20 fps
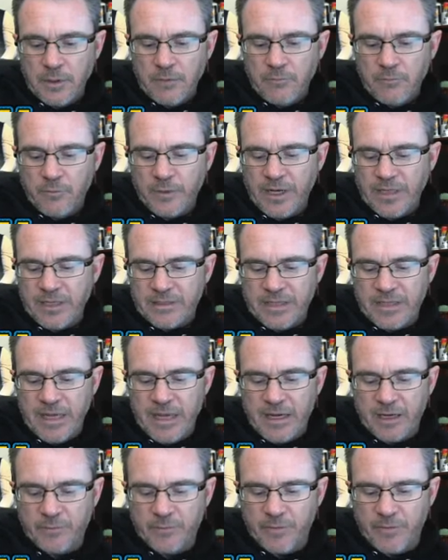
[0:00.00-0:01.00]
We're not
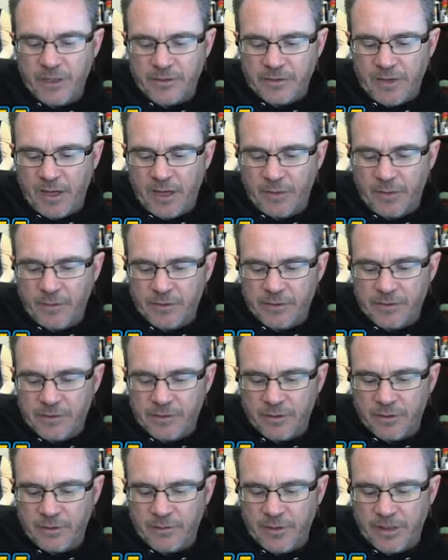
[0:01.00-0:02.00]
taking much damage,
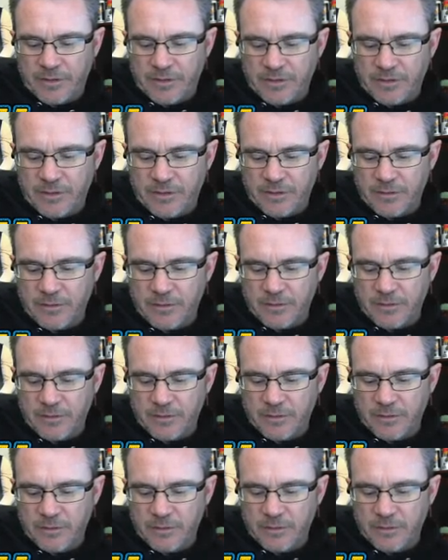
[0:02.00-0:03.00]
so that's
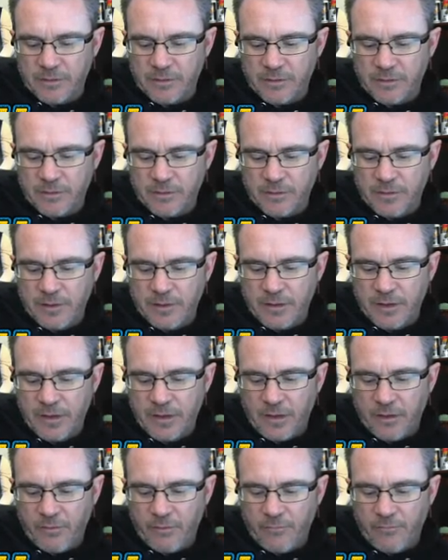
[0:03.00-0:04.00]

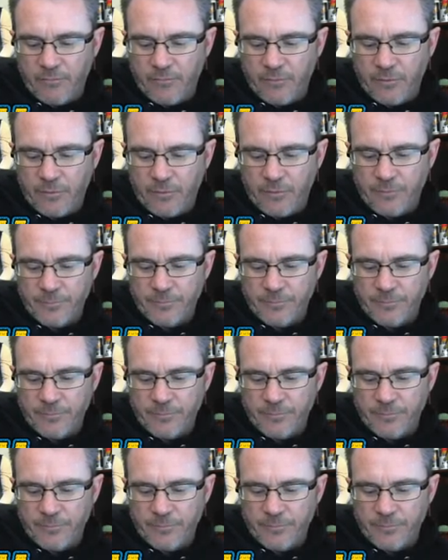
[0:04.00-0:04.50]
helpful.